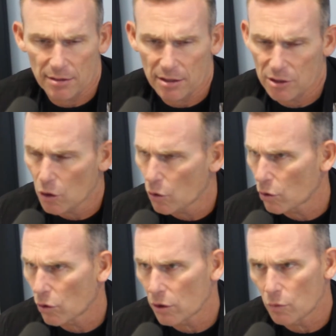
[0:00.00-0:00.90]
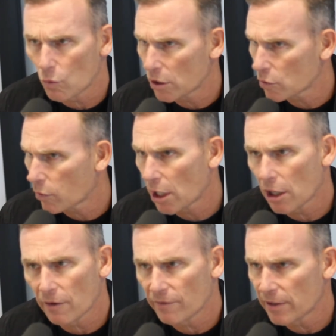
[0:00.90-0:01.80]
and Total and
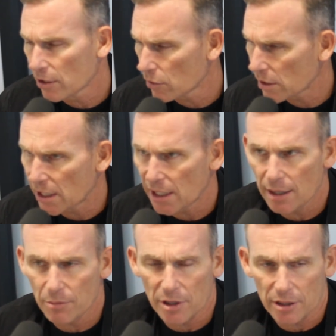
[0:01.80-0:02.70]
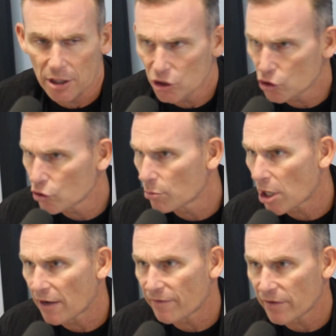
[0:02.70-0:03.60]
112 and Little Kim and Junior
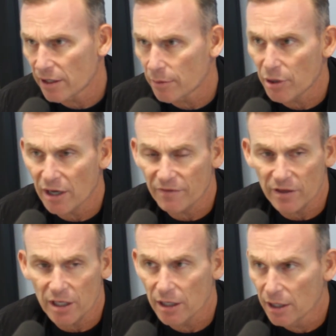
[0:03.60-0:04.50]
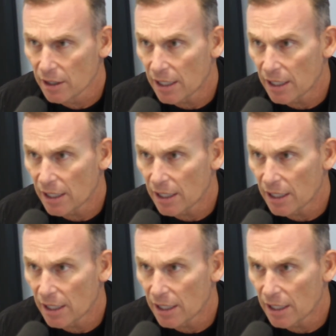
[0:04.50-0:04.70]
Mafia and Puffy.